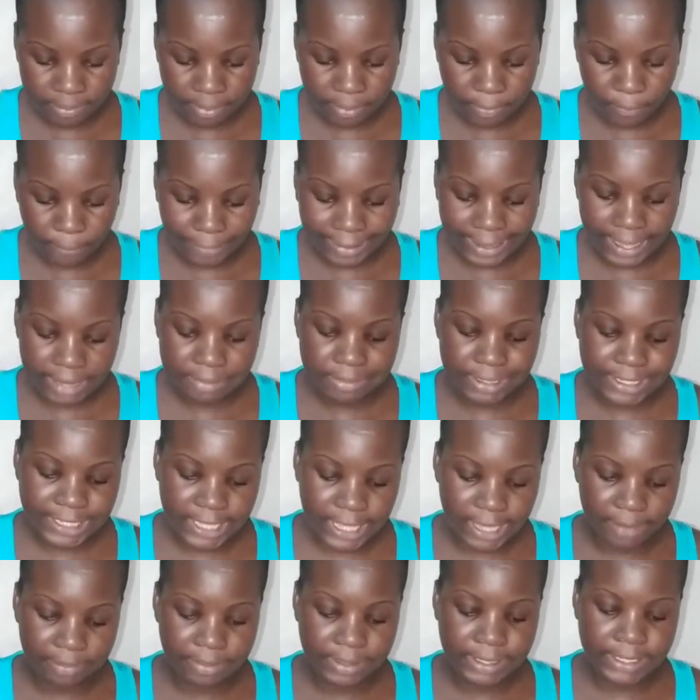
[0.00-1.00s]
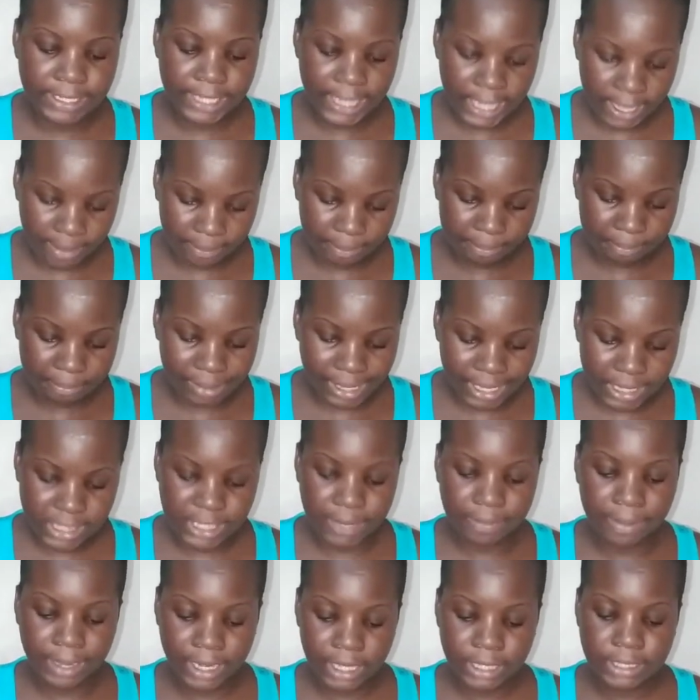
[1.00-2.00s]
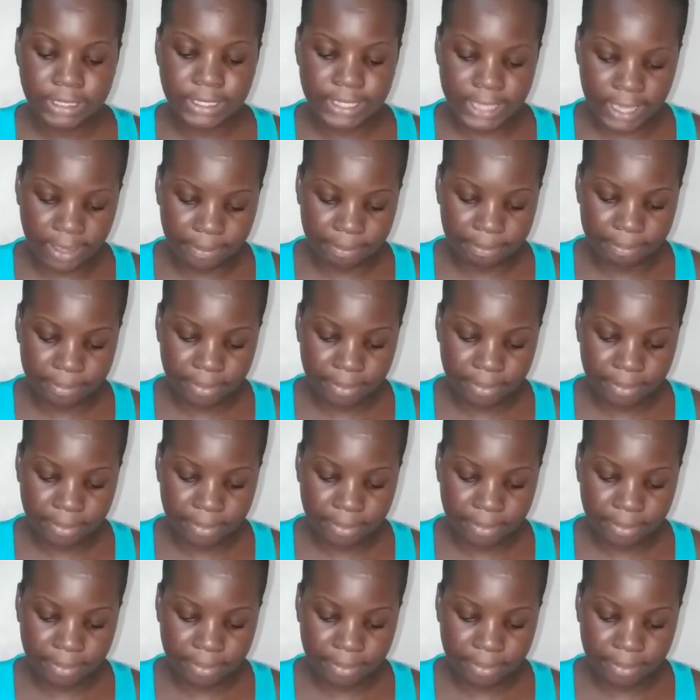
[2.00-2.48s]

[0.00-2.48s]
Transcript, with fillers: why them tape tape on top of the tape,